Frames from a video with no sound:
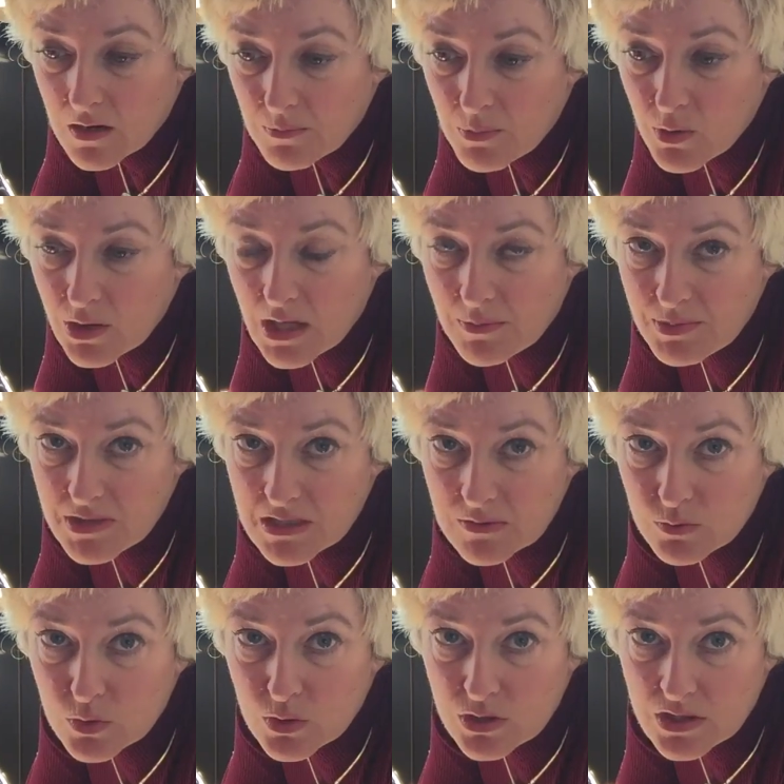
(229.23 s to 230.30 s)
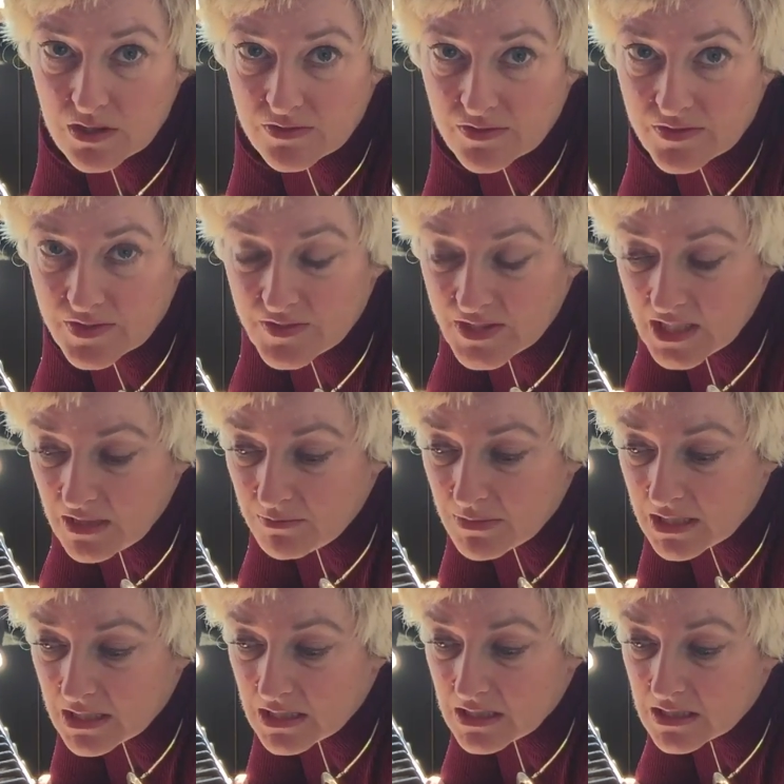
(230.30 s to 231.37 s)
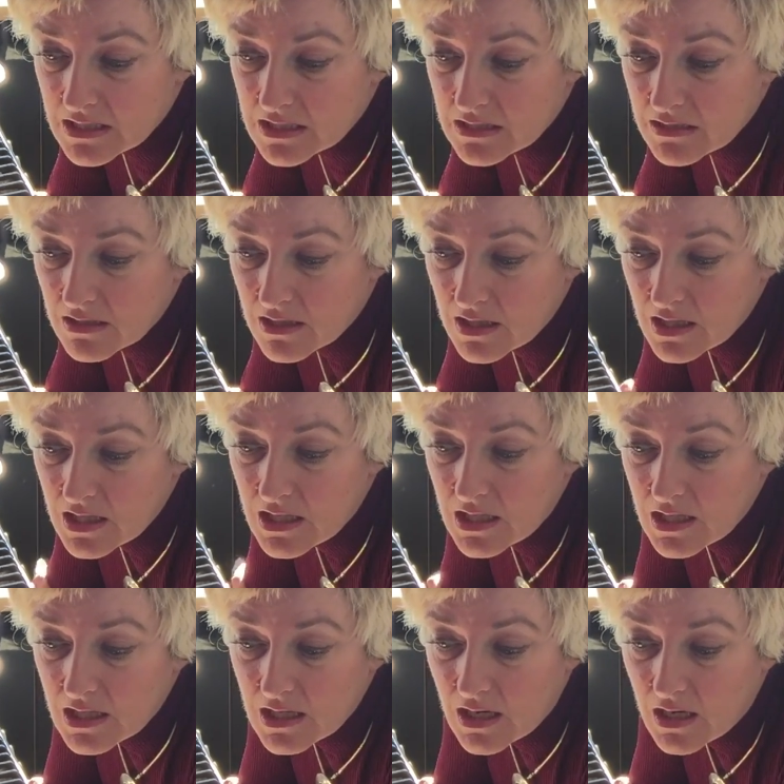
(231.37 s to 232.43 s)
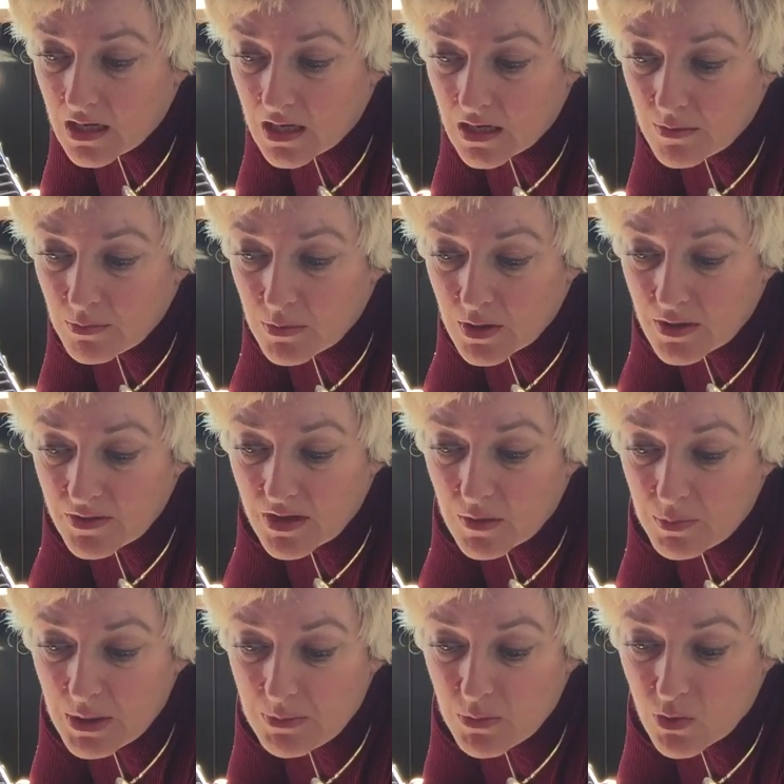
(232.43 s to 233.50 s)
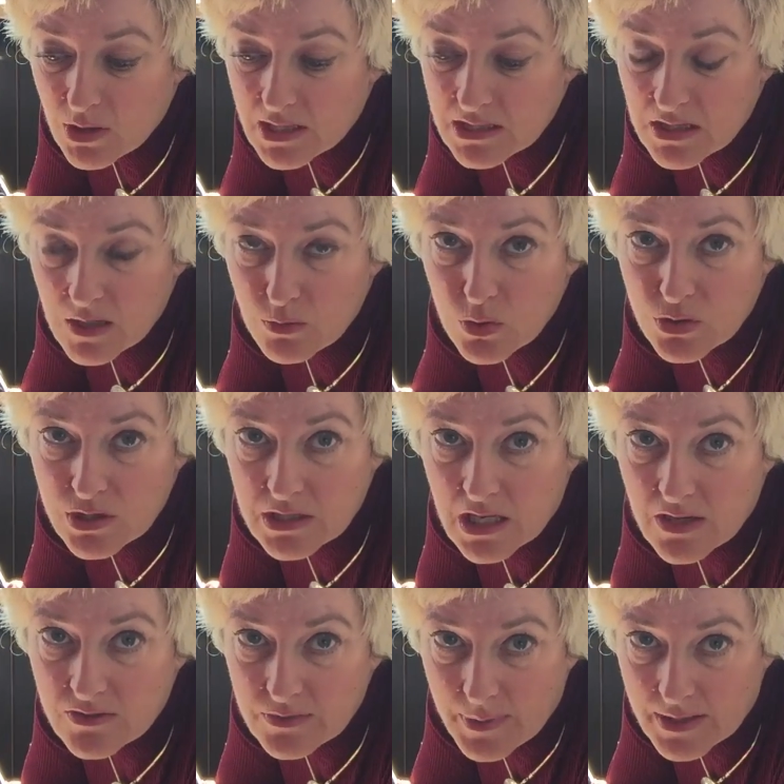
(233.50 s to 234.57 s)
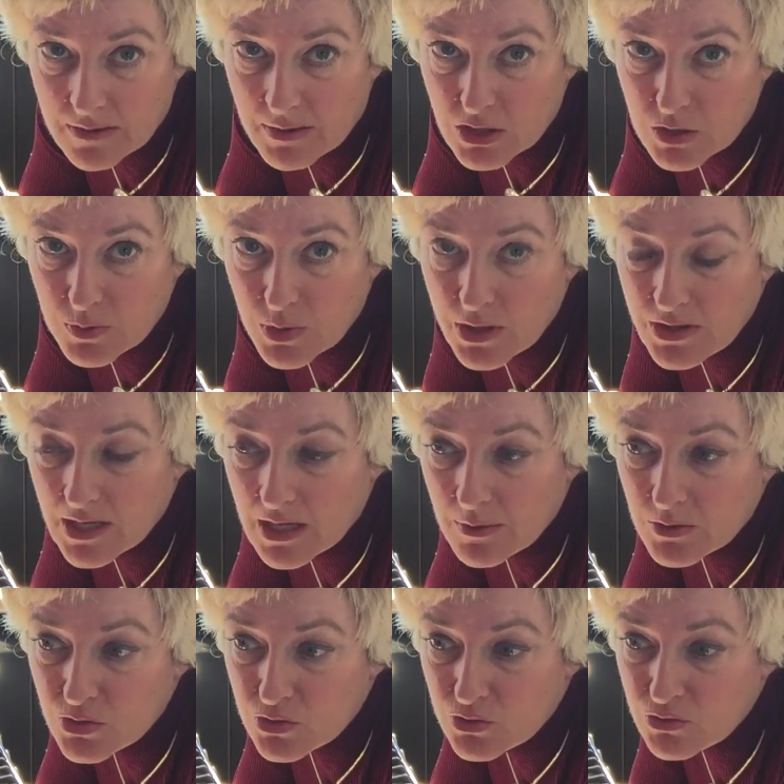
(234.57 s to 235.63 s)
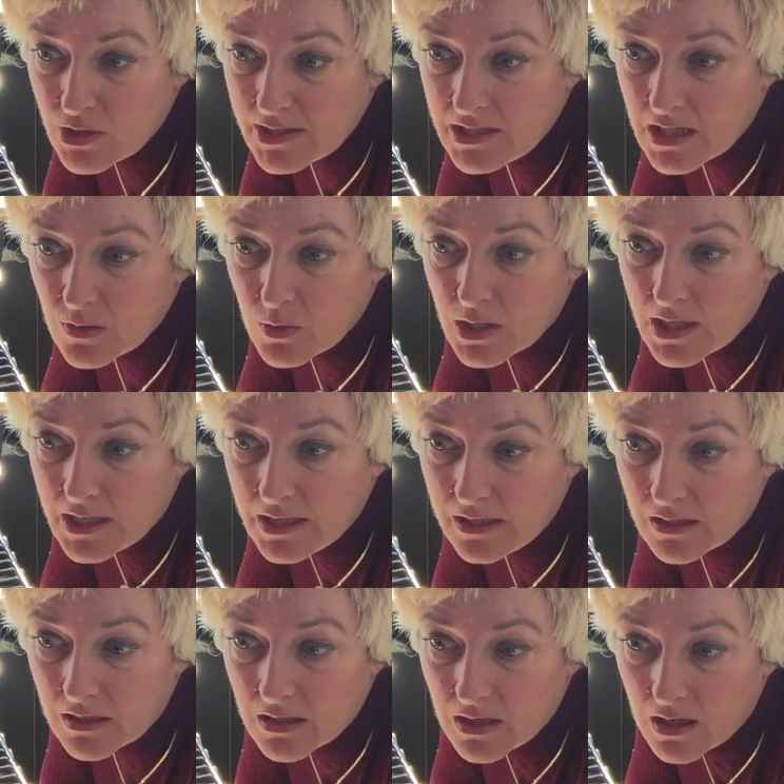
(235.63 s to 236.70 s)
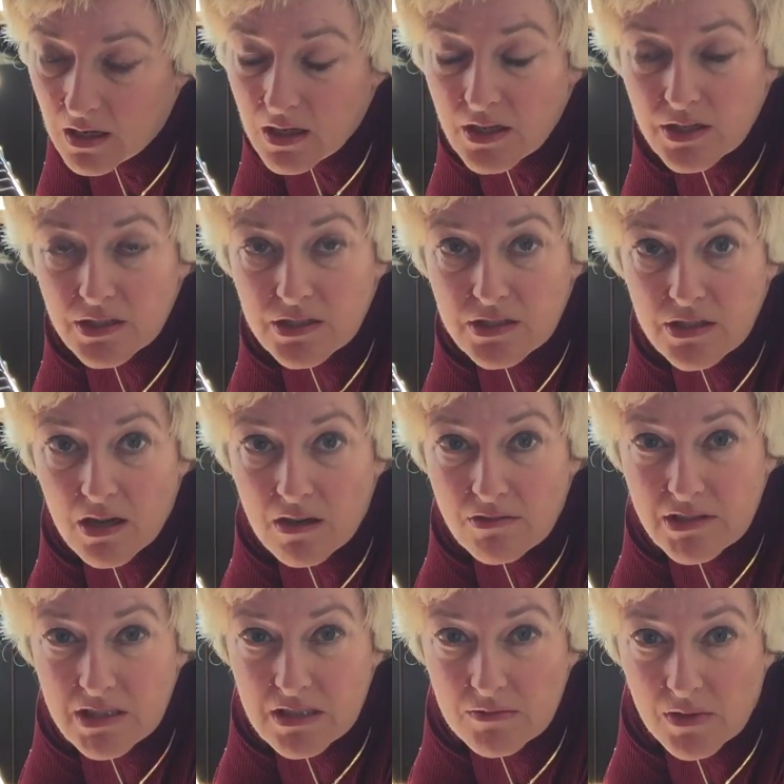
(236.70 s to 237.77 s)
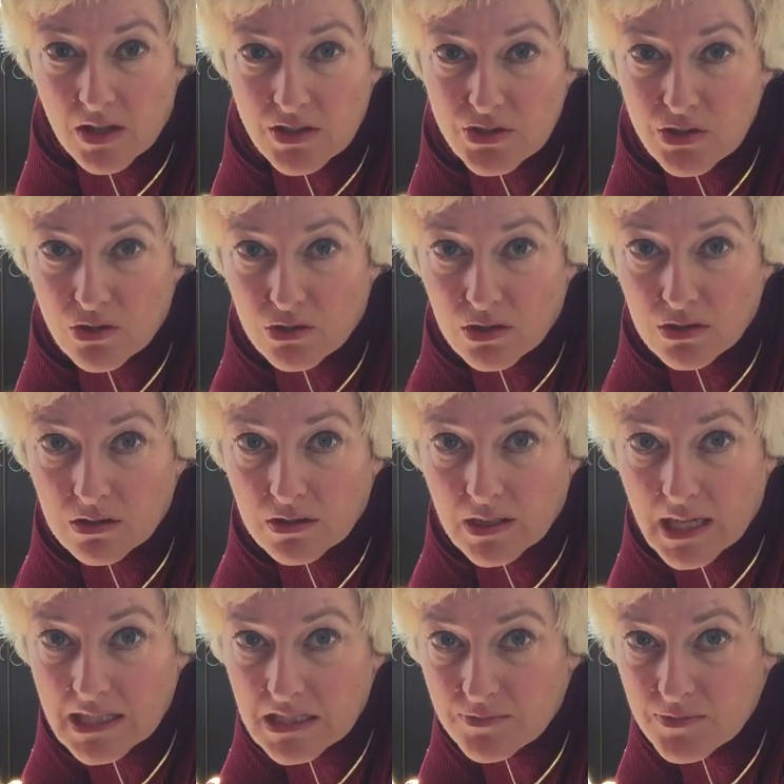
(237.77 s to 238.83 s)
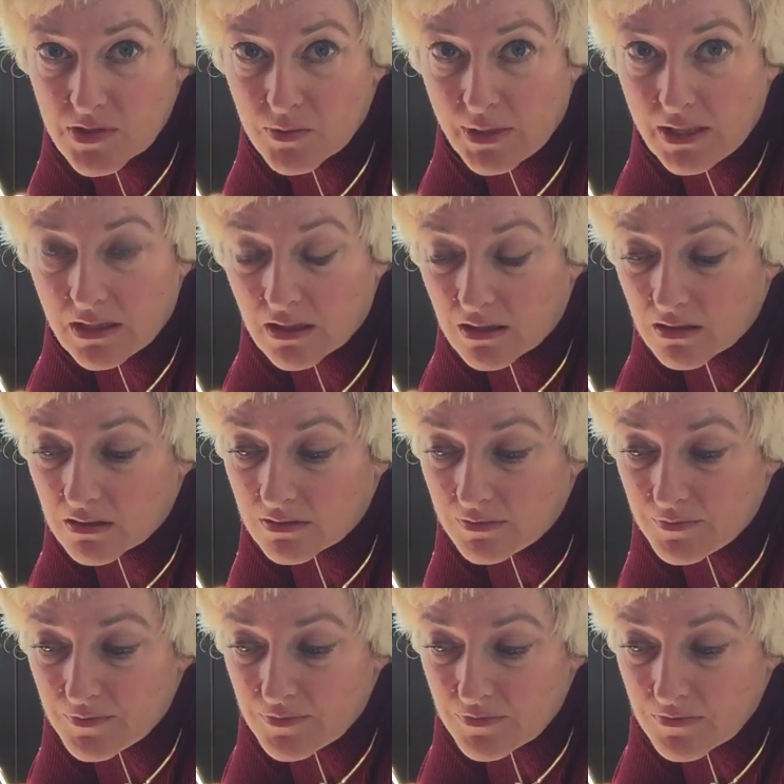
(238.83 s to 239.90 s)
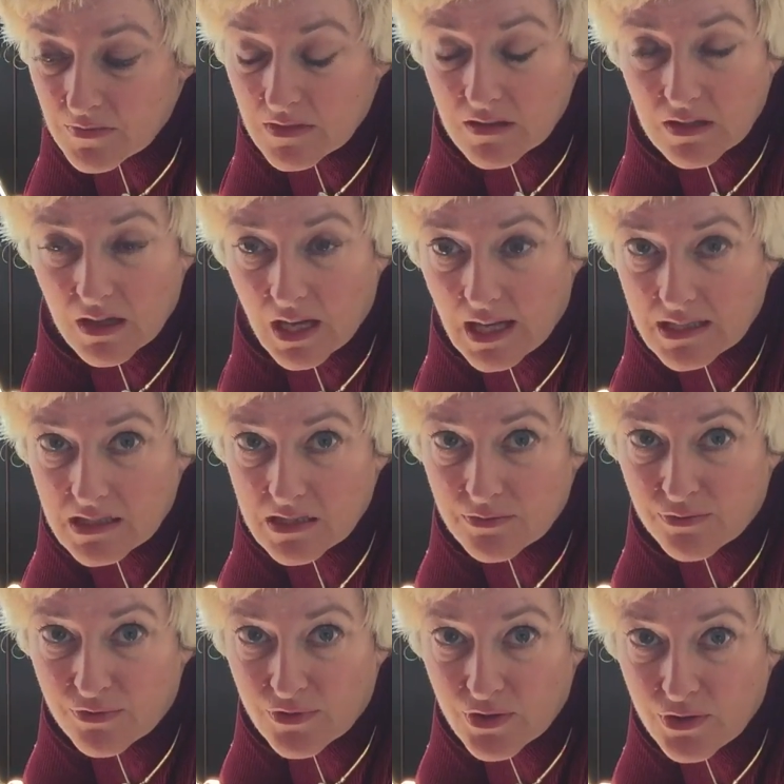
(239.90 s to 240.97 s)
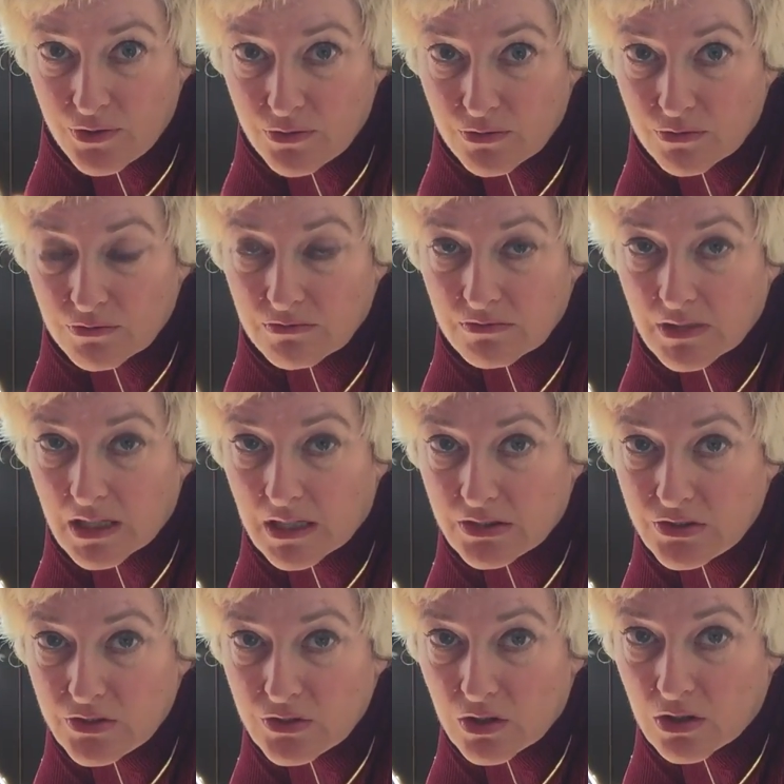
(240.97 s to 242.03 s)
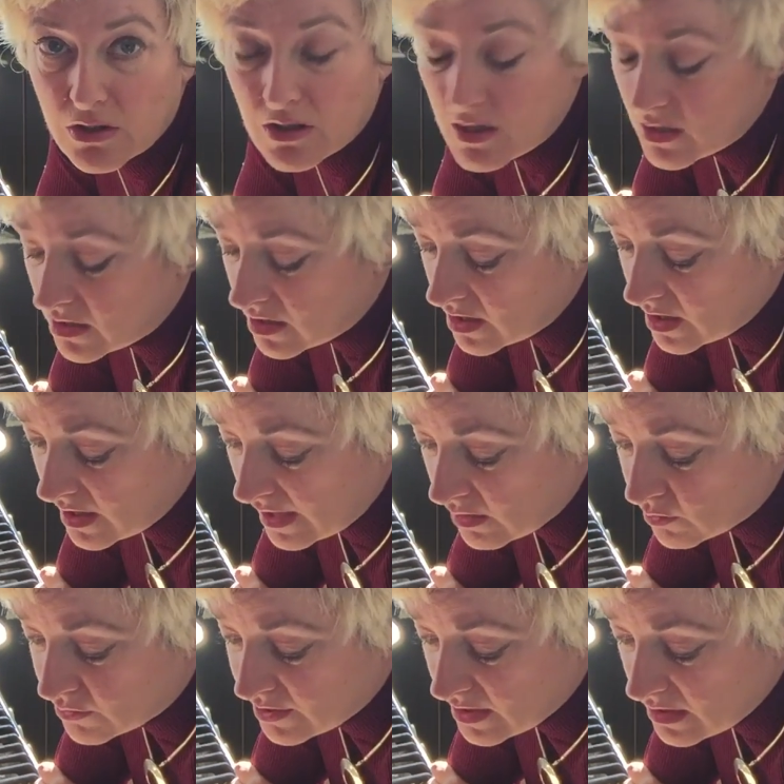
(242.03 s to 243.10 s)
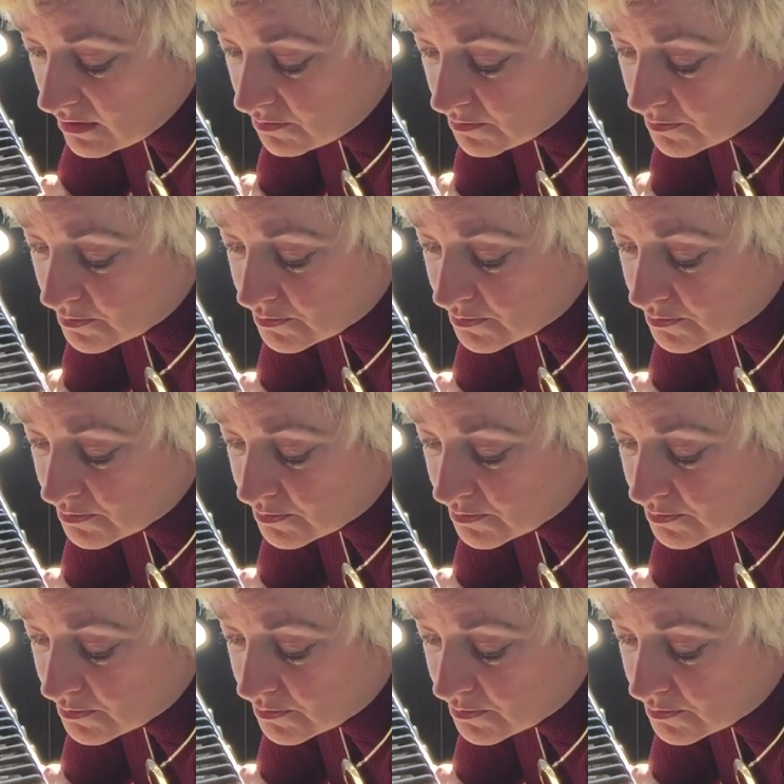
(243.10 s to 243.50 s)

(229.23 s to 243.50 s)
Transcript: Boil it up in some water for 15 minutes. There'll be more or less no water left, depending on how much you put in there. Drain it away, stir in some nice yoghurt, add some sweetener, add some fruit, and you've got a healthy